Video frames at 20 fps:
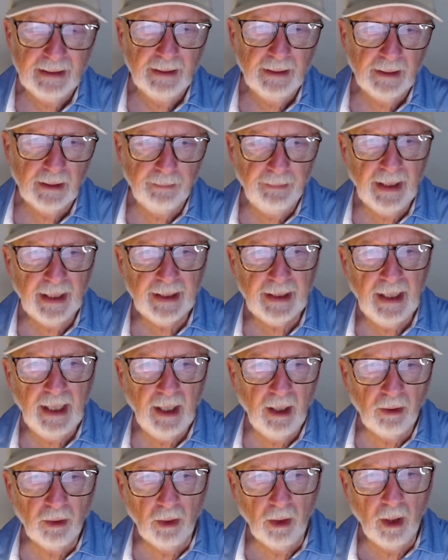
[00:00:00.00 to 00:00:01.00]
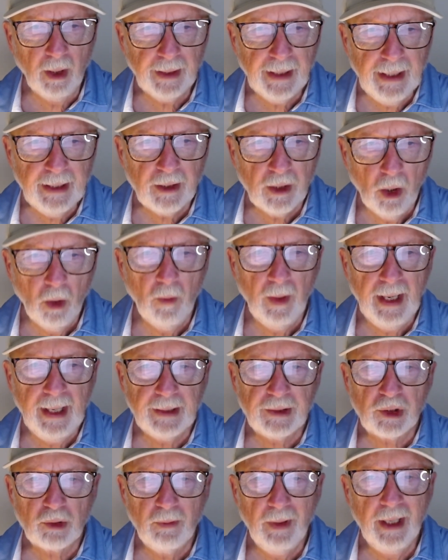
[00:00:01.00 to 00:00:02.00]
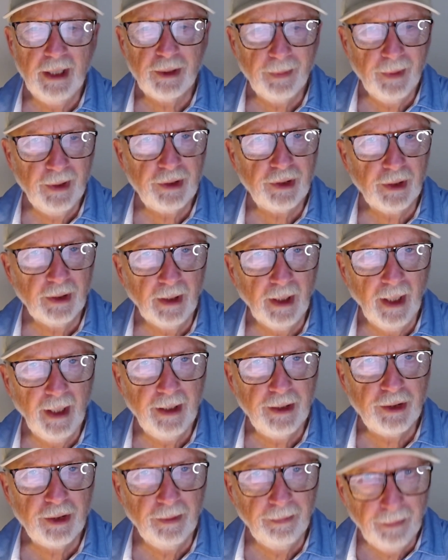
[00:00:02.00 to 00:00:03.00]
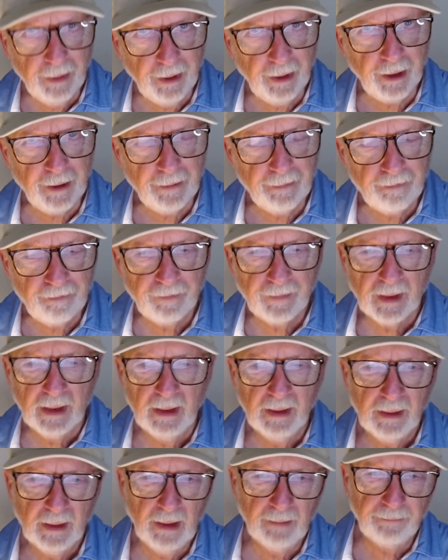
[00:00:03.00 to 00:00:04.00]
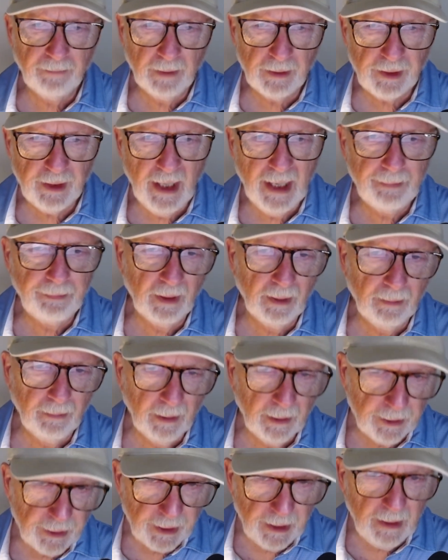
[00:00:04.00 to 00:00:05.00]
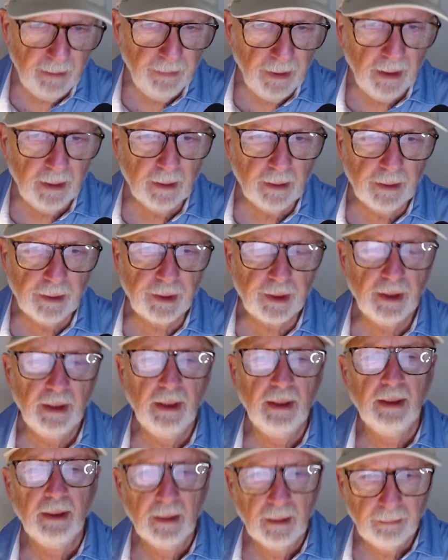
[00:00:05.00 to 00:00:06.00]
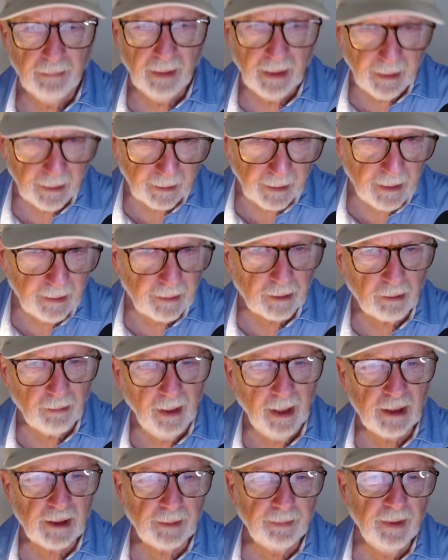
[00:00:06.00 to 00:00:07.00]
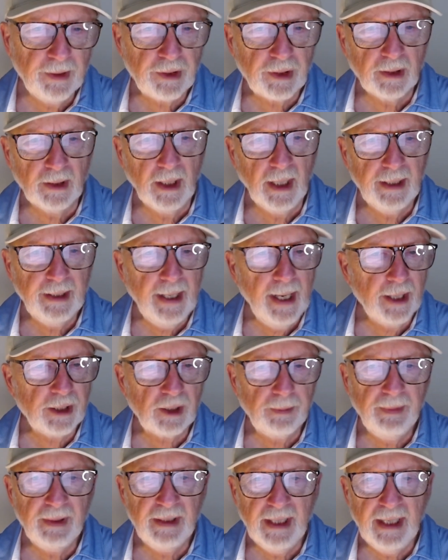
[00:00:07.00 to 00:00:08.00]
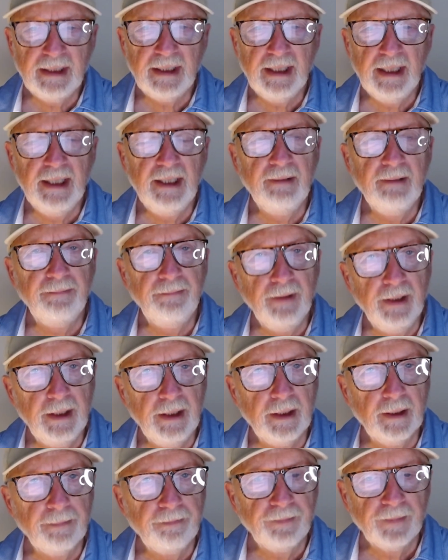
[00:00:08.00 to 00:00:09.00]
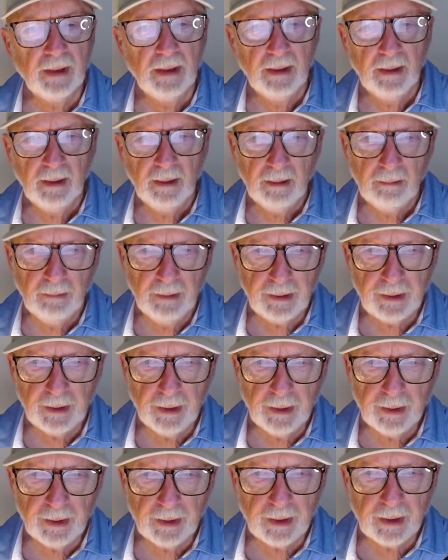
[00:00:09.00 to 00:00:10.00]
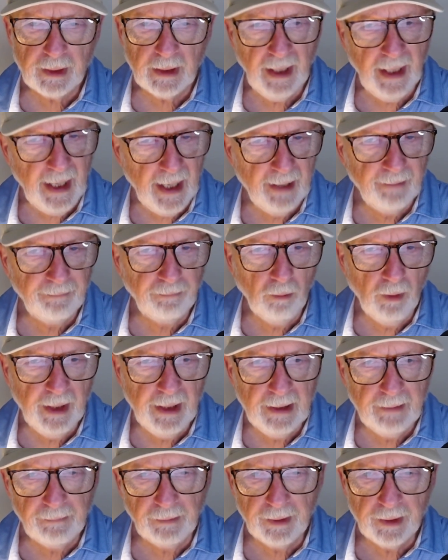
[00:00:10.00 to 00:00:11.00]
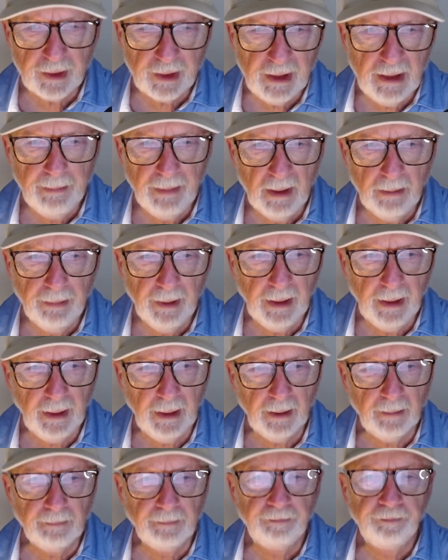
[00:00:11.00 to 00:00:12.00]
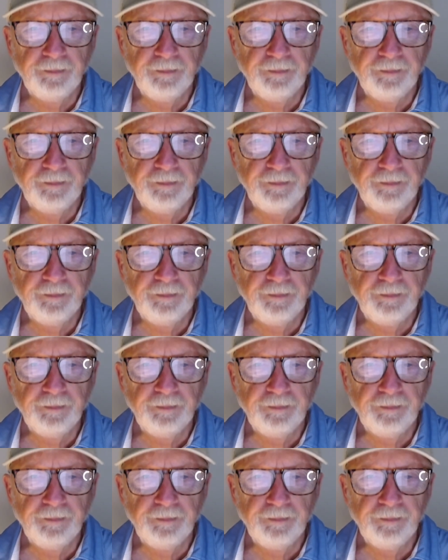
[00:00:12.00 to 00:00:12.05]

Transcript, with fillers: about how long a coax transmission line should be. Now, for example, among CBers, many think the transmission line has to be 18 feet, which is a half wave in the CB band.